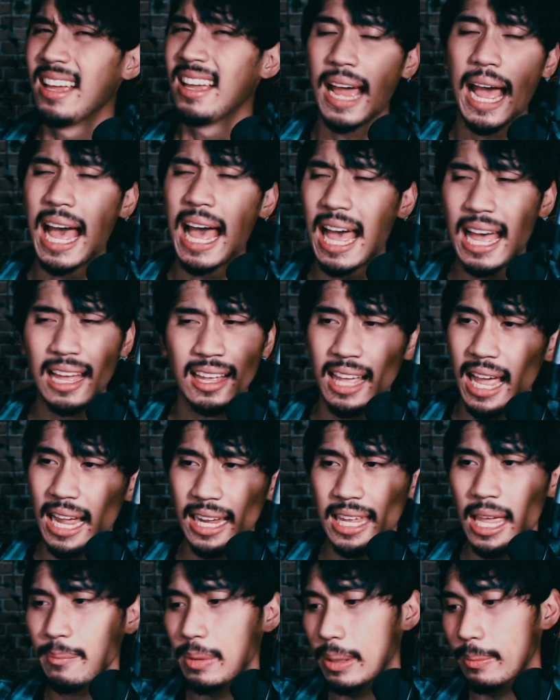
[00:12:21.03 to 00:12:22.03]
I
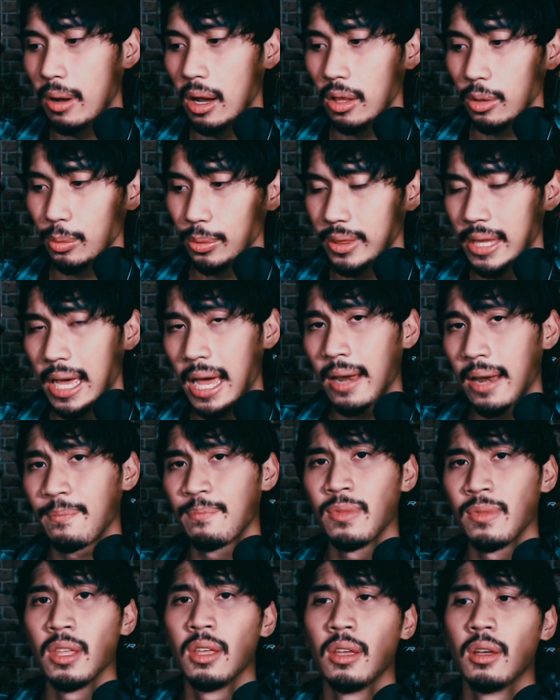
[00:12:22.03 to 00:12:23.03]
can't be bothered with that.
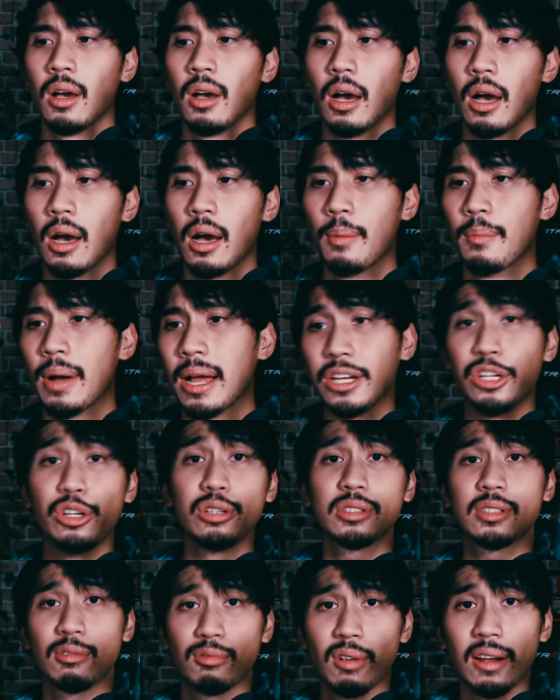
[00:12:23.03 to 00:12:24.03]
I
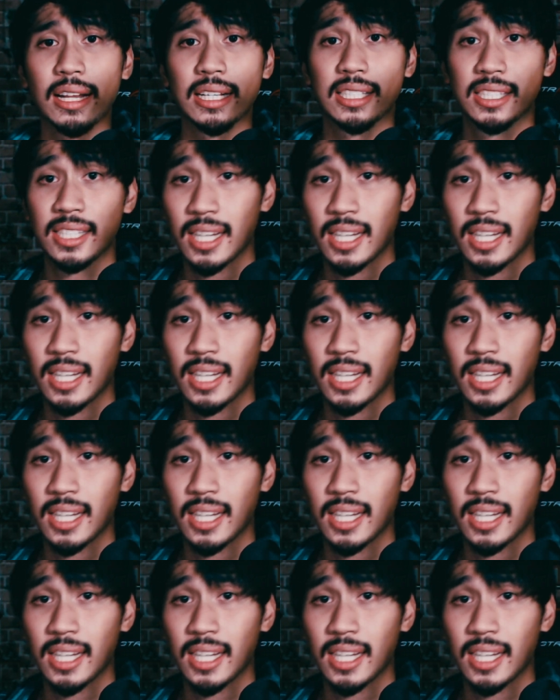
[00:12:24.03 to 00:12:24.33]
used to run